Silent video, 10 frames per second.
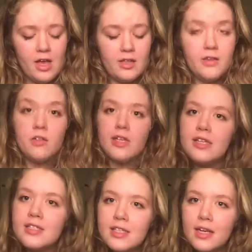a little
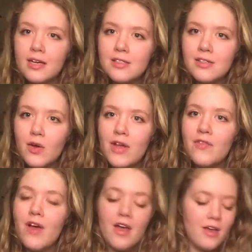list here, so
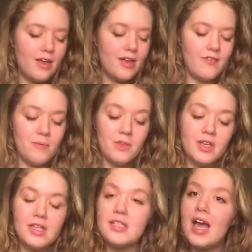if I'm
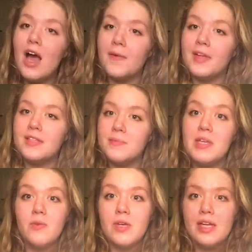looking down, it's me
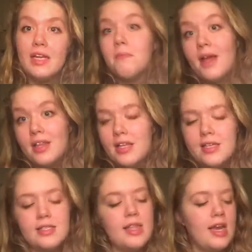reading my
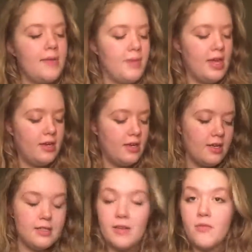list that I made
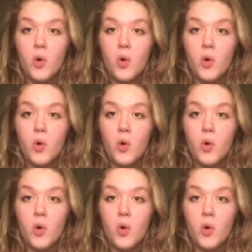because I'm